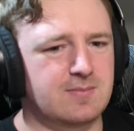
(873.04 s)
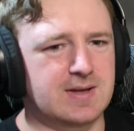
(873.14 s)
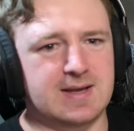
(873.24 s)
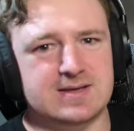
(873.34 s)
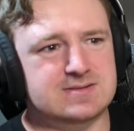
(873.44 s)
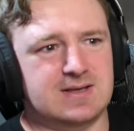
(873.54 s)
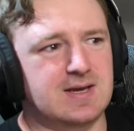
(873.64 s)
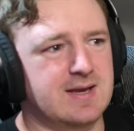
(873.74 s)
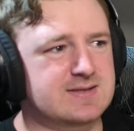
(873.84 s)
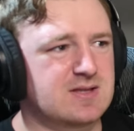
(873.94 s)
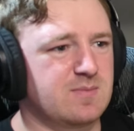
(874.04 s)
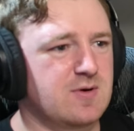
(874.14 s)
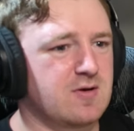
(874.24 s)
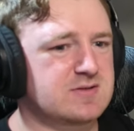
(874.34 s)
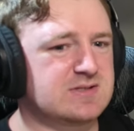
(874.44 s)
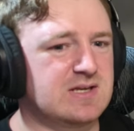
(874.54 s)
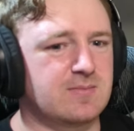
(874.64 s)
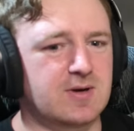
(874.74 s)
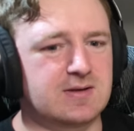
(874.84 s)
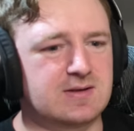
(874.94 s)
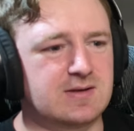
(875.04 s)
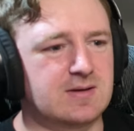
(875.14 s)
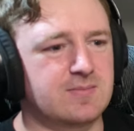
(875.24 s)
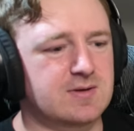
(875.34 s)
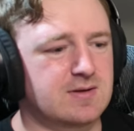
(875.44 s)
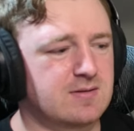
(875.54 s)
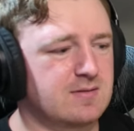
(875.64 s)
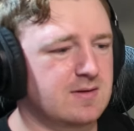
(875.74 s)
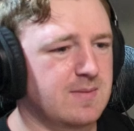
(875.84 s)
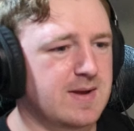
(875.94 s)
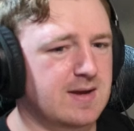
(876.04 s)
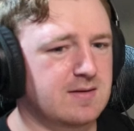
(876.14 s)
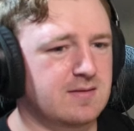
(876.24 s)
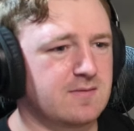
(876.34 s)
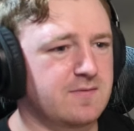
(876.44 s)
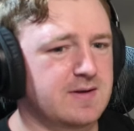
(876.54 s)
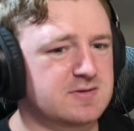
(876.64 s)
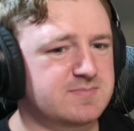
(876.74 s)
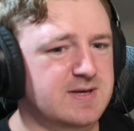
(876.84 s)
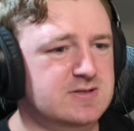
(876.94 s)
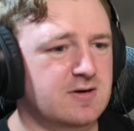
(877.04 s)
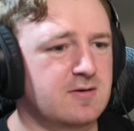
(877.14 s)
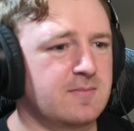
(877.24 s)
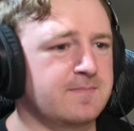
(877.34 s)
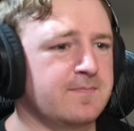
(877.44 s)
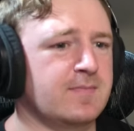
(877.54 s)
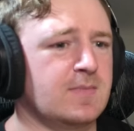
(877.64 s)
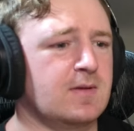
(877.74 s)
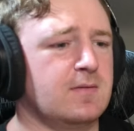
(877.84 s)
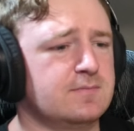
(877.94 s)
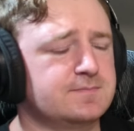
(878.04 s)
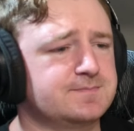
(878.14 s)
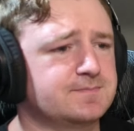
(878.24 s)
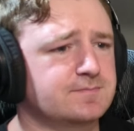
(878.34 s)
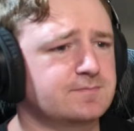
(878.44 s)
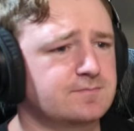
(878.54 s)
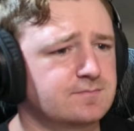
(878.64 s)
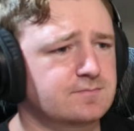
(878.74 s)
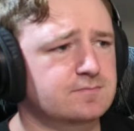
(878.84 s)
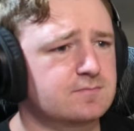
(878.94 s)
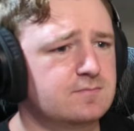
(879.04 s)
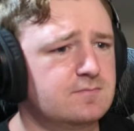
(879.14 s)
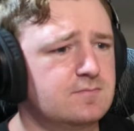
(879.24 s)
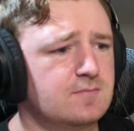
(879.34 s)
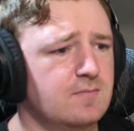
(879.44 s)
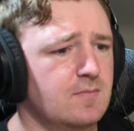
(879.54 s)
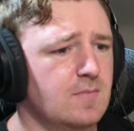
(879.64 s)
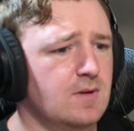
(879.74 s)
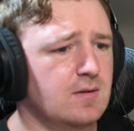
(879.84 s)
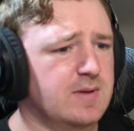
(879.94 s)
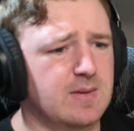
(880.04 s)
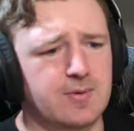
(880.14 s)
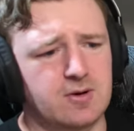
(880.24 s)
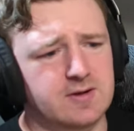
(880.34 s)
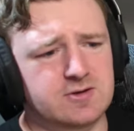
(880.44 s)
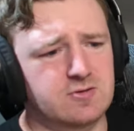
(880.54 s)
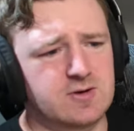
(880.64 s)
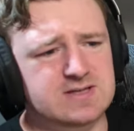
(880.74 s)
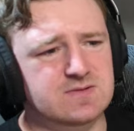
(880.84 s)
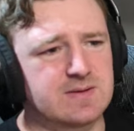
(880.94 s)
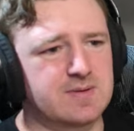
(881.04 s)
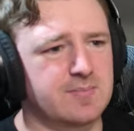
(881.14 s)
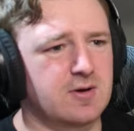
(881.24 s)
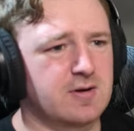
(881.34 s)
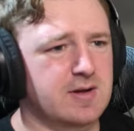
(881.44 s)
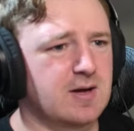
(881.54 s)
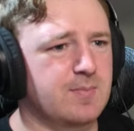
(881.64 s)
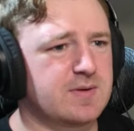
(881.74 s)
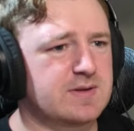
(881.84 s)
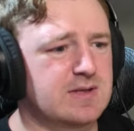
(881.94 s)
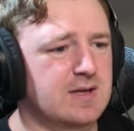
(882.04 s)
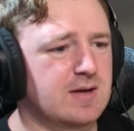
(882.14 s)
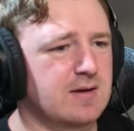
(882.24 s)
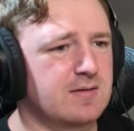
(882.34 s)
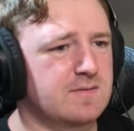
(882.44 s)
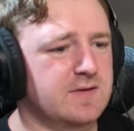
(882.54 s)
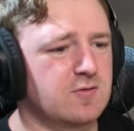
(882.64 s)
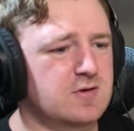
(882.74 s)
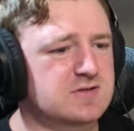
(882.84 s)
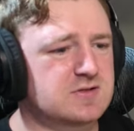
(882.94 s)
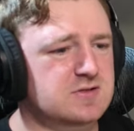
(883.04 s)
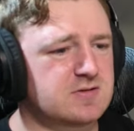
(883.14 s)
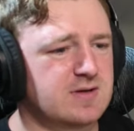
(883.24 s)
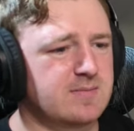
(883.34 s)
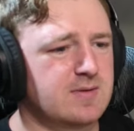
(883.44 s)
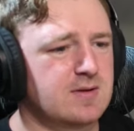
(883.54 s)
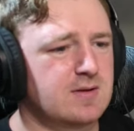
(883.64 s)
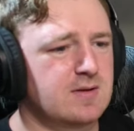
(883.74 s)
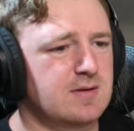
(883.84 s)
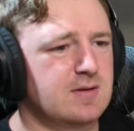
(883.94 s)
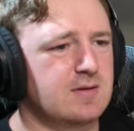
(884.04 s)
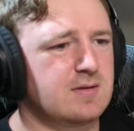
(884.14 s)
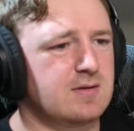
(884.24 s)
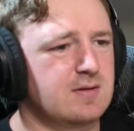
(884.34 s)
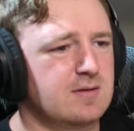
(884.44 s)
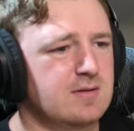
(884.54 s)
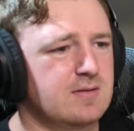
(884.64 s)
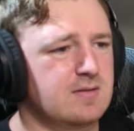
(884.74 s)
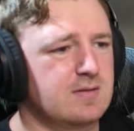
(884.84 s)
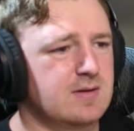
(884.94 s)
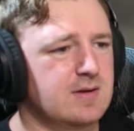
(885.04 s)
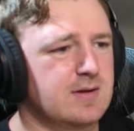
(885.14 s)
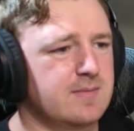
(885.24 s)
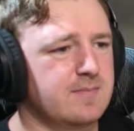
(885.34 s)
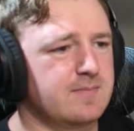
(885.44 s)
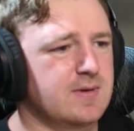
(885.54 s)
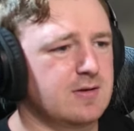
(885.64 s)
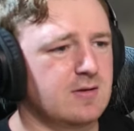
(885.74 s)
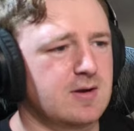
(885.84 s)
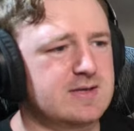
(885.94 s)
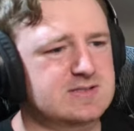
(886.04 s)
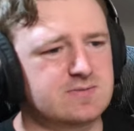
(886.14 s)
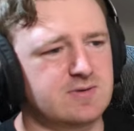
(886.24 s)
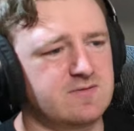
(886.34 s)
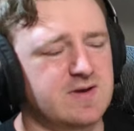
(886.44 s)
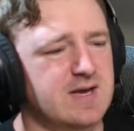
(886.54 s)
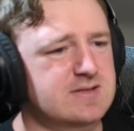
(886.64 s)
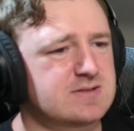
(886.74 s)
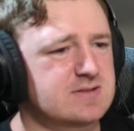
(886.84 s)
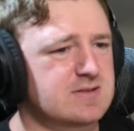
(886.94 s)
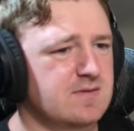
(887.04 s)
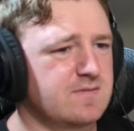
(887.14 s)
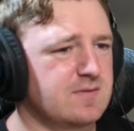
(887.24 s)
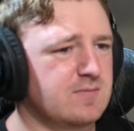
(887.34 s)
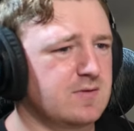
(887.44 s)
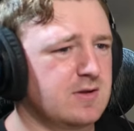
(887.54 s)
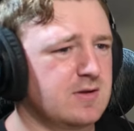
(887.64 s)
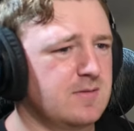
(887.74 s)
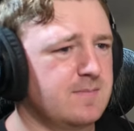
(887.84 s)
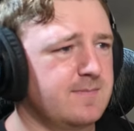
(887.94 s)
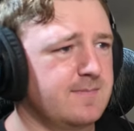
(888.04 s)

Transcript: But I guess, yeah, I guess the Broncos need him, right? They need him to get back in the finals picture. Dylan Lucas. Yeah, Ponga too. You guys to up Ponga up in the uh, in the Origin stream um, a lot. He's really fast and stuff, and he's really good.